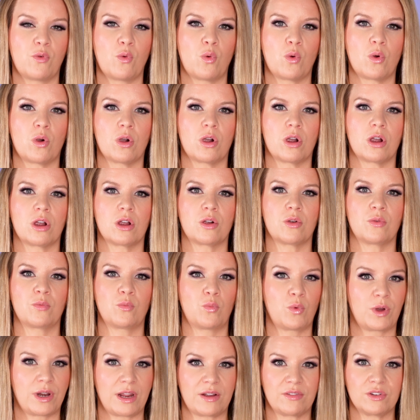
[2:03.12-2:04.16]
for
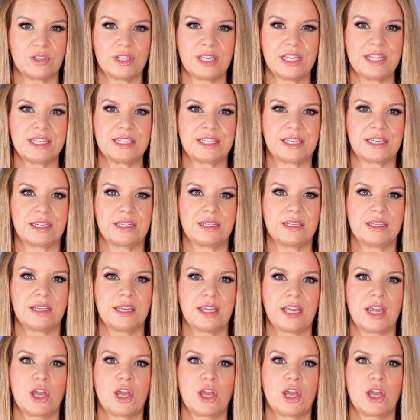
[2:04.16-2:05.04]
whatever they did,